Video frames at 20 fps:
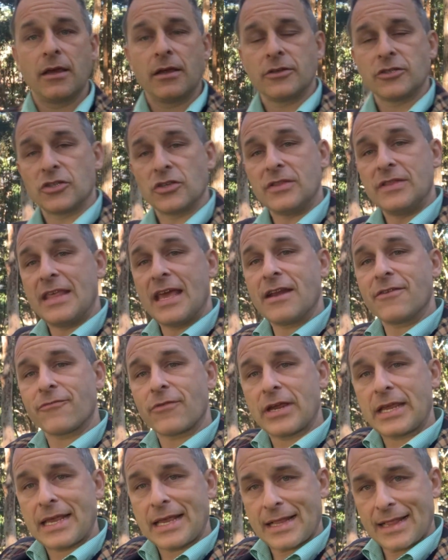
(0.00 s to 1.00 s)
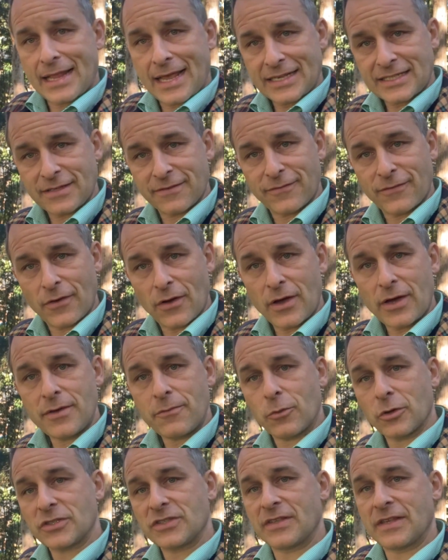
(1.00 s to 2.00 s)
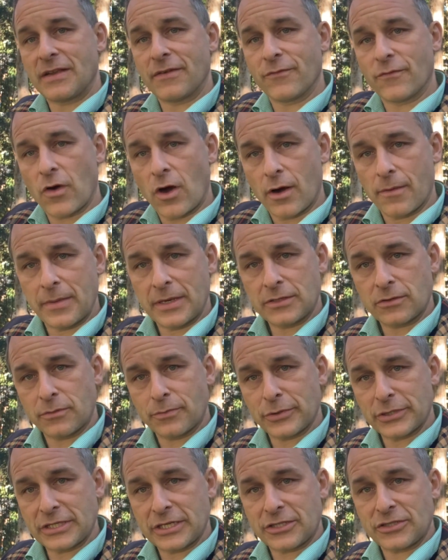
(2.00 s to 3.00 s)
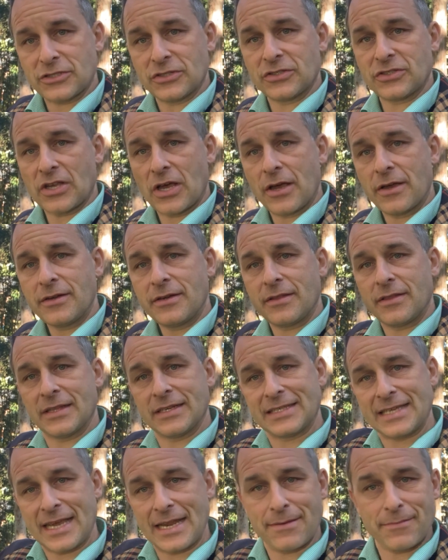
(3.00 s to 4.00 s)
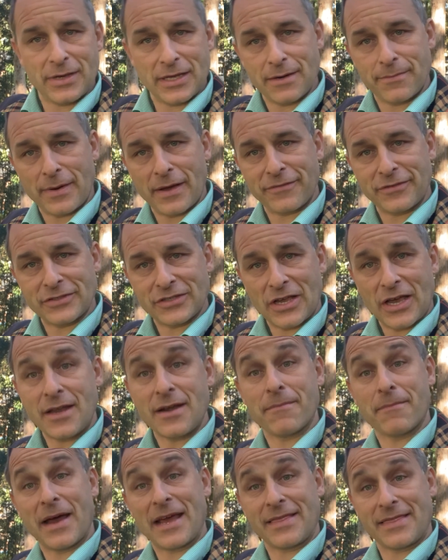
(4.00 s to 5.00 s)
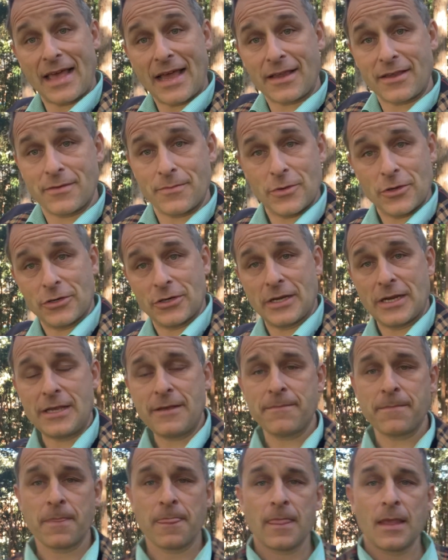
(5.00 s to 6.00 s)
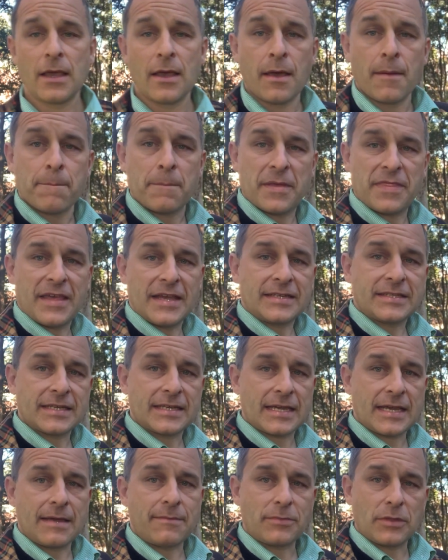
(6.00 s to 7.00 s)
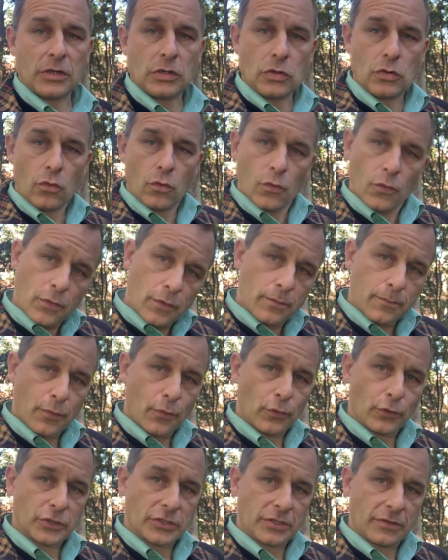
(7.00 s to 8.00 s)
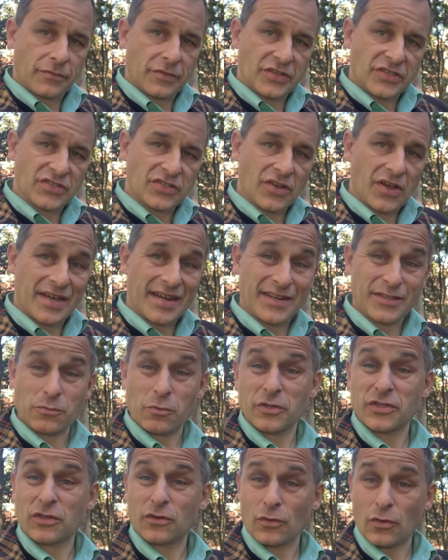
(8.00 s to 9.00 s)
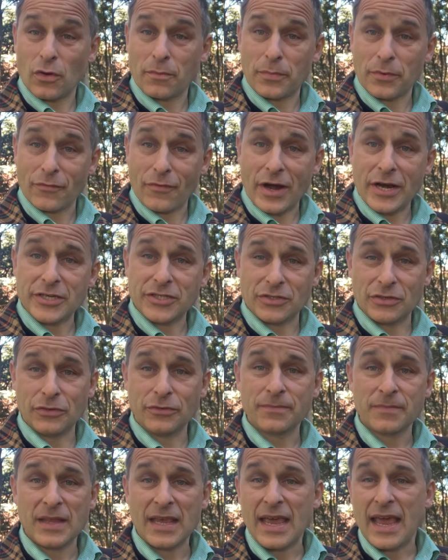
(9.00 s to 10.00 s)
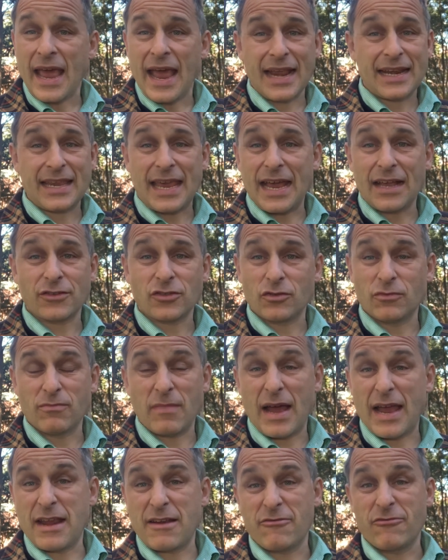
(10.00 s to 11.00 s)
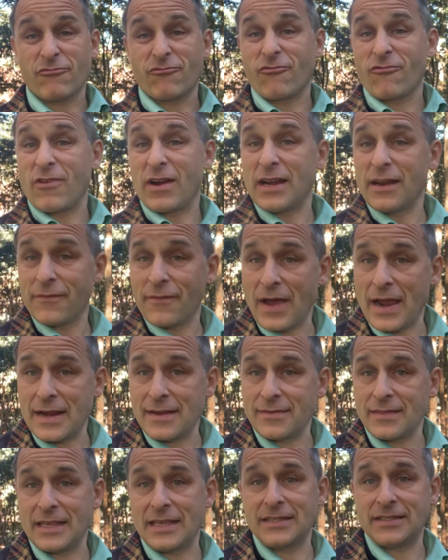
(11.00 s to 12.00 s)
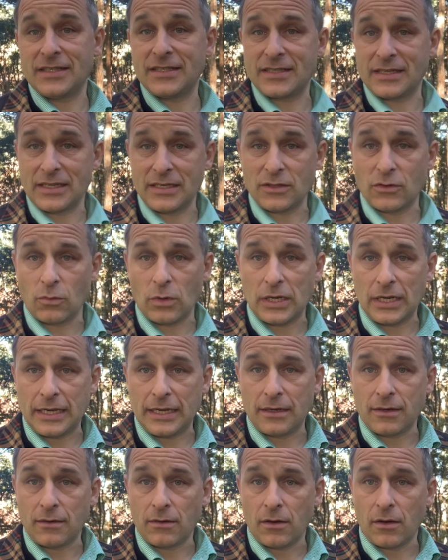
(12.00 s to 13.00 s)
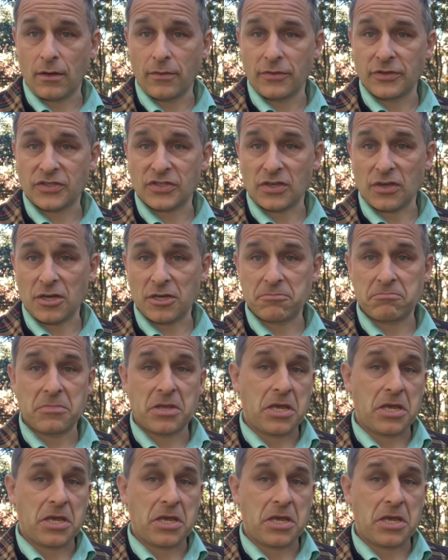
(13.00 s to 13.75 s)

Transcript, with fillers: to then reclassify what's the environmental protection zone and the 10 metre buffer zone and make that community, but then to keep the northern portion of the site as what's called operational and council may renovate the existing dwelling on the site,